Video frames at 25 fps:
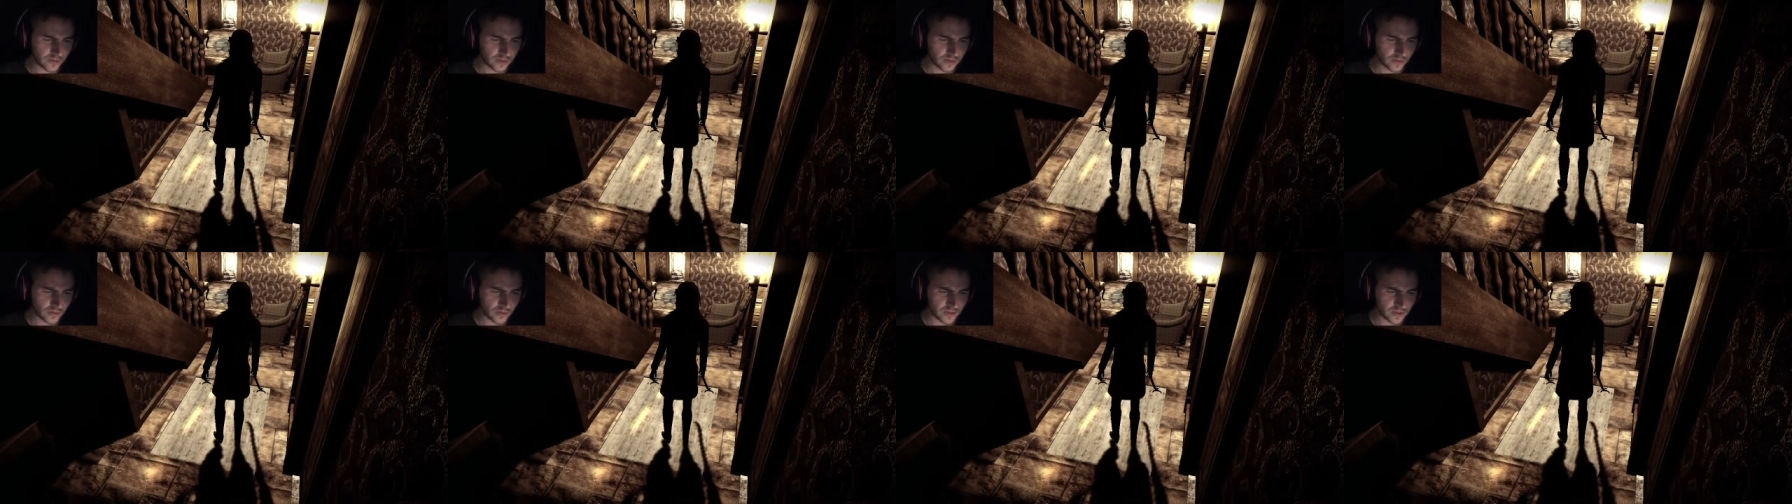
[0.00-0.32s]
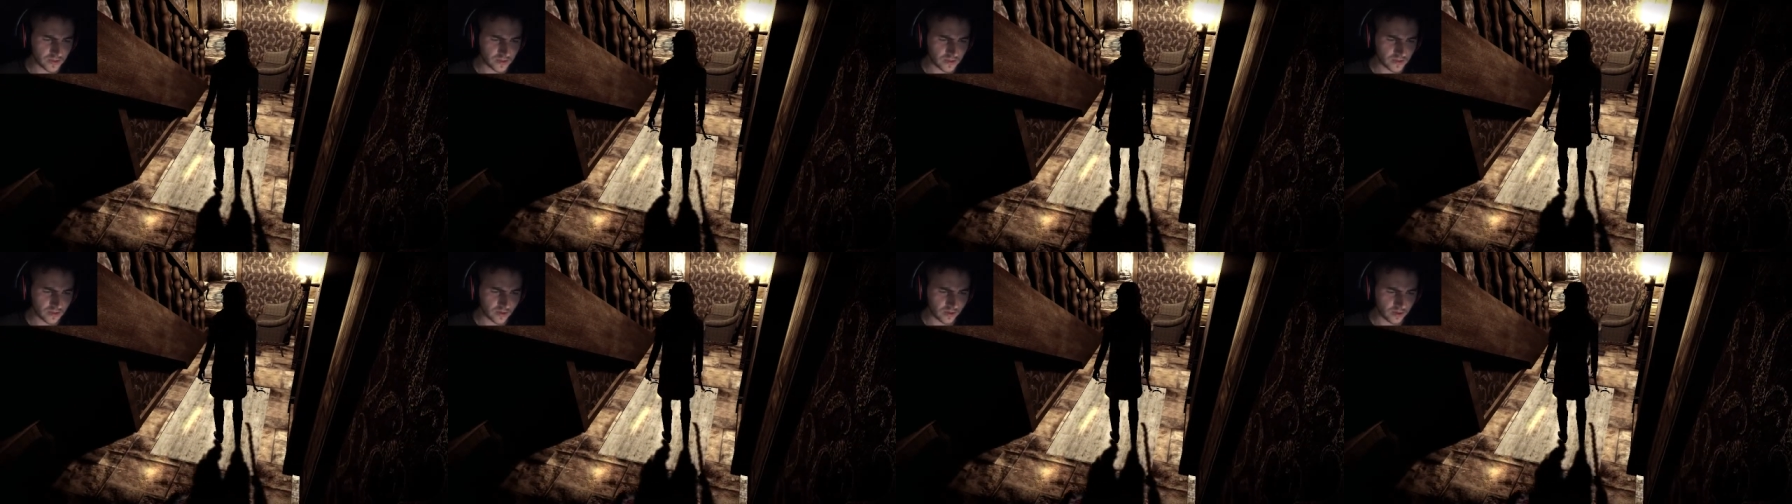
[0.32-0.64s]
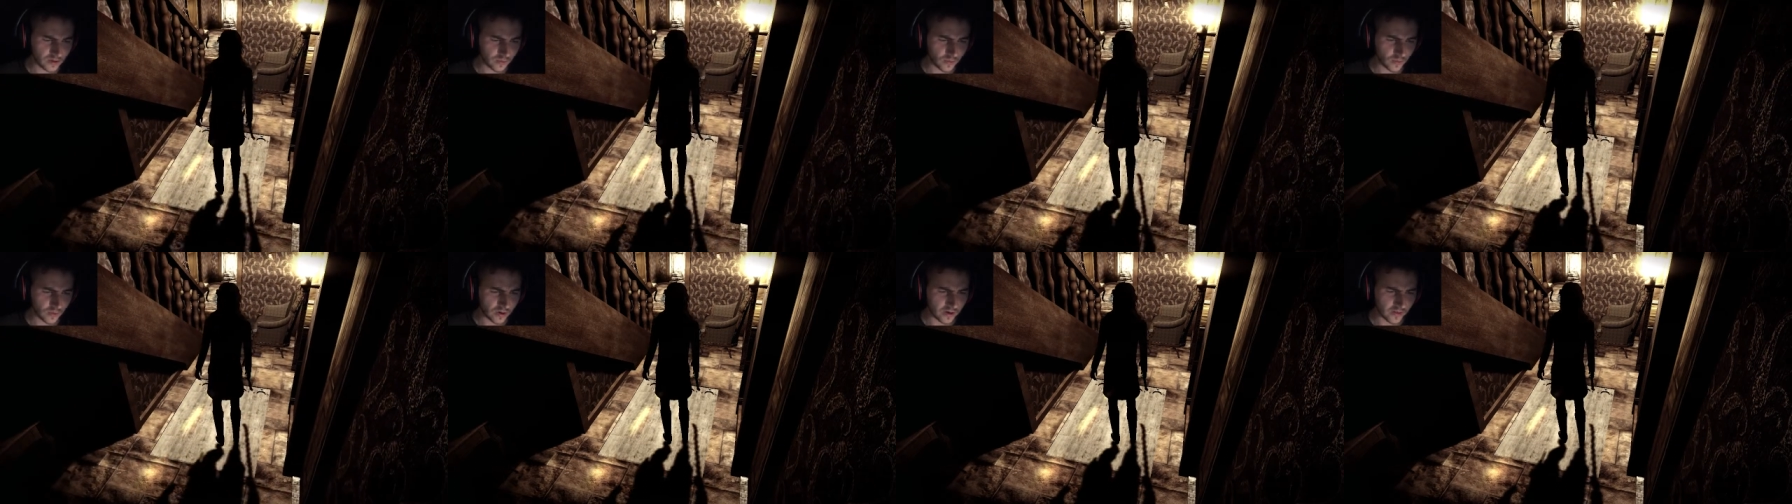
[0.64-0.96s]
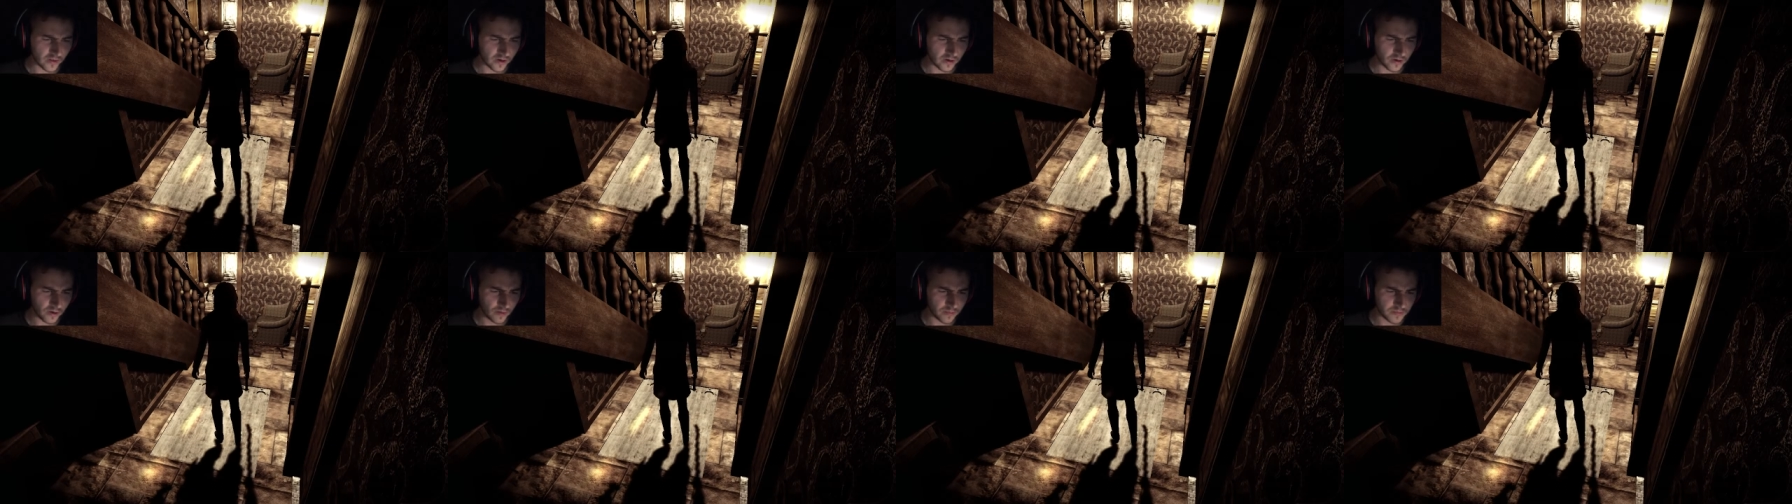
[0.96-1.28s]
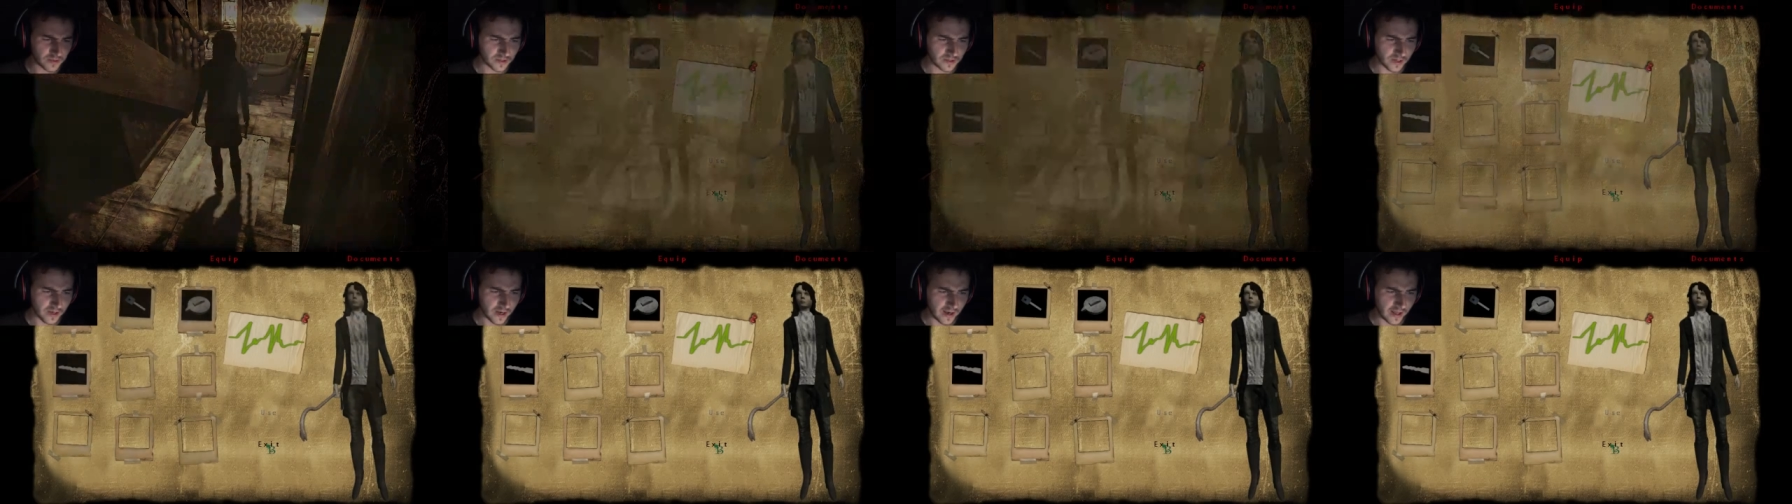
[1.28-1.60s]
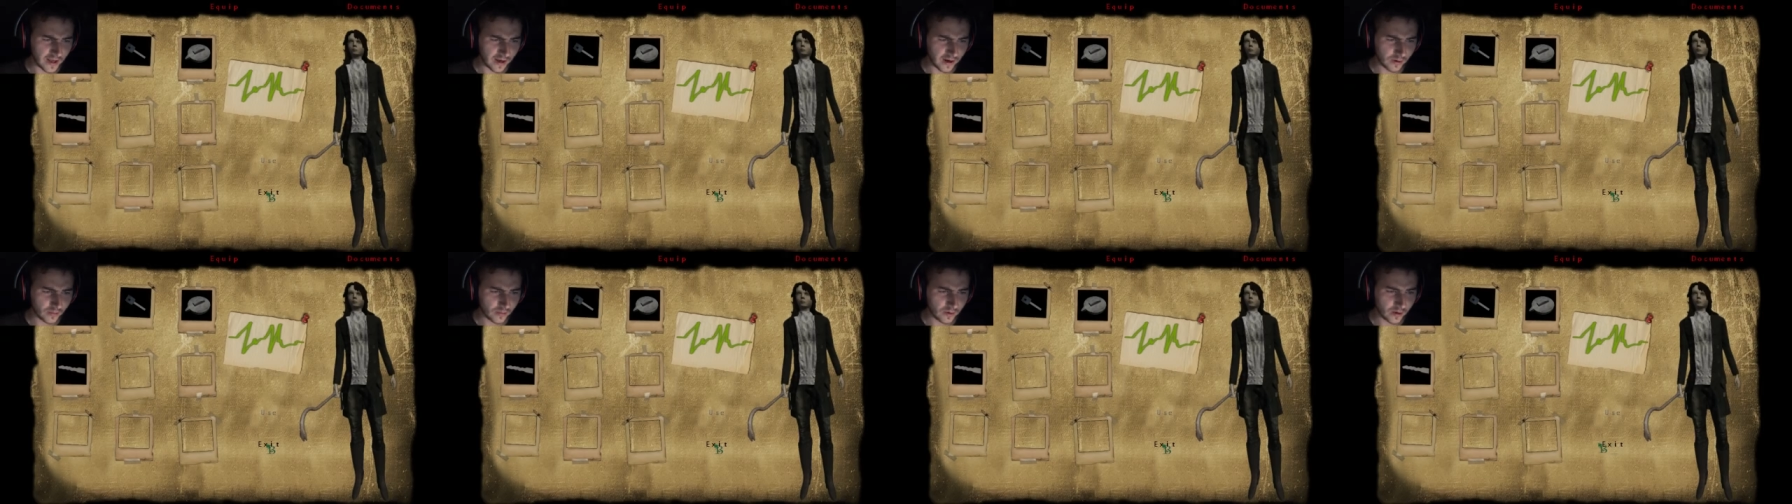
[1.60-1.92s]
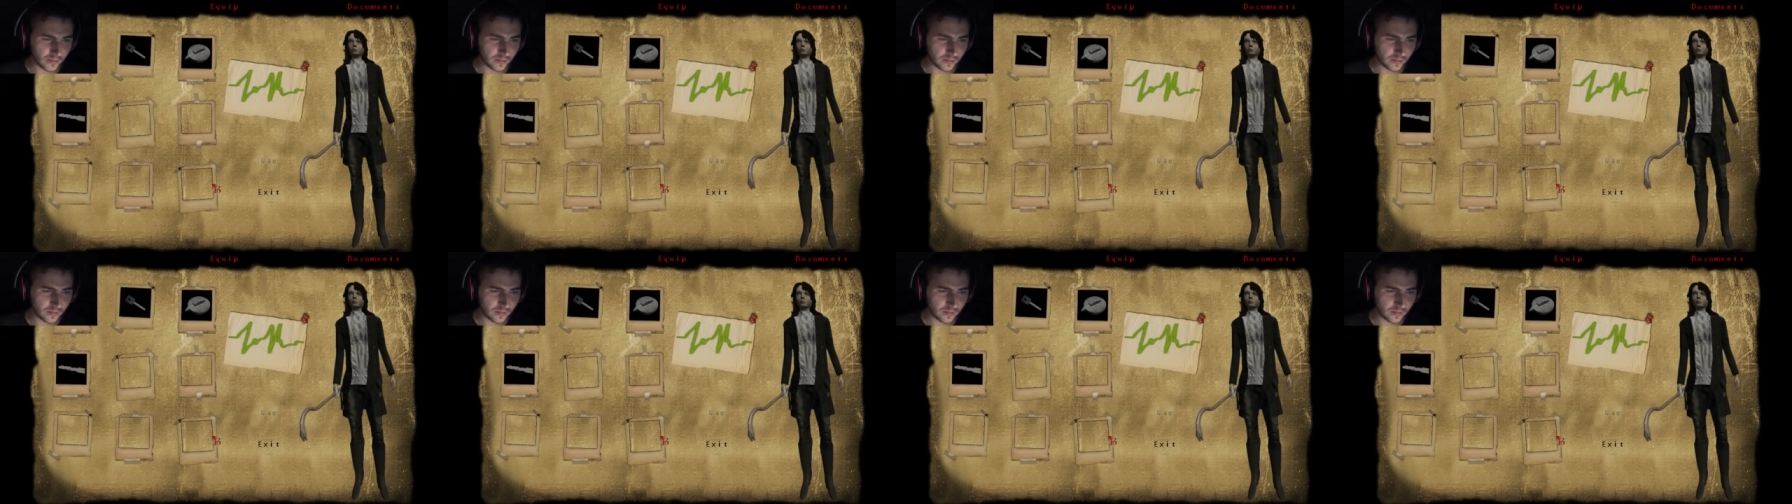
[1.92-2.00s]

to insert one of the knobs now,